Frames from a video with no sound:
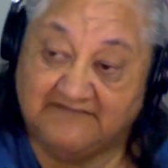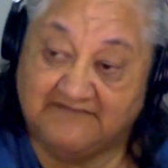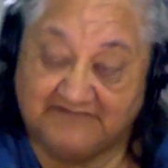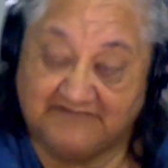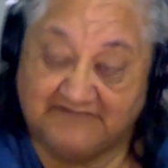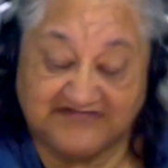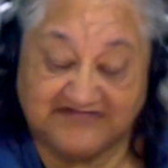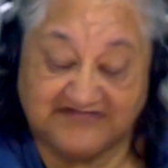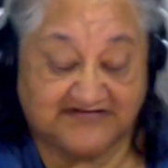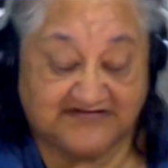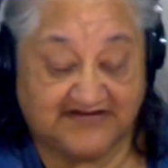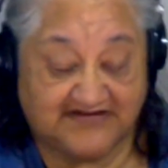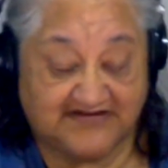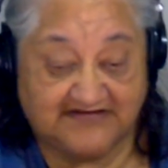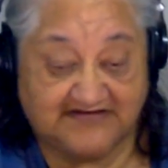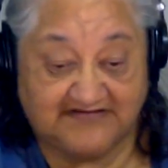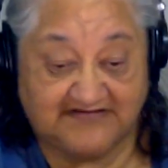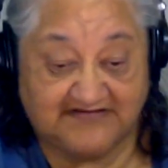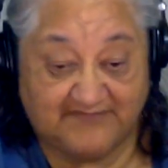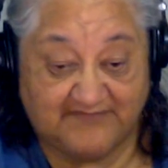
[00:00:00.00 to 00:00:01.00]
master
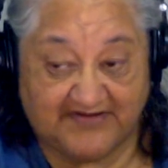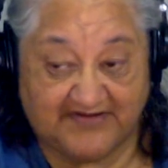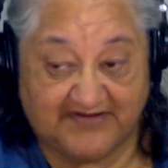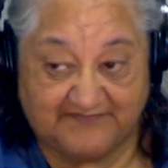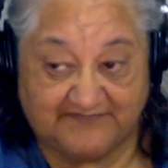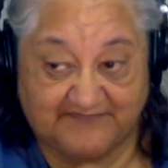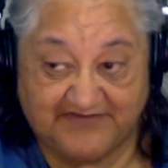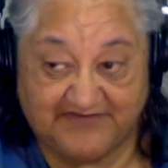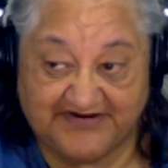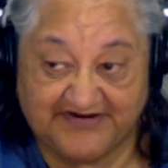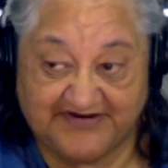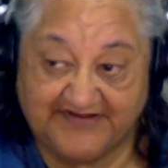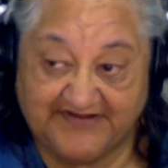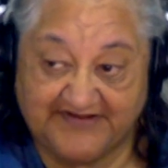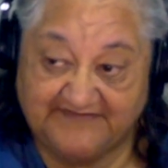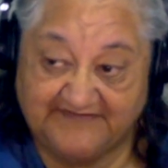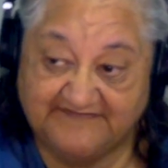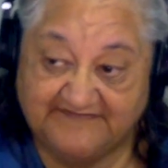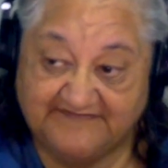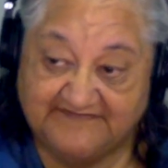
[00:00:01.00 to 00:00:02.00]
TNC button
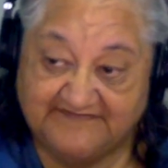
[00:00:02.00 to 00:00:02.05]
meeting,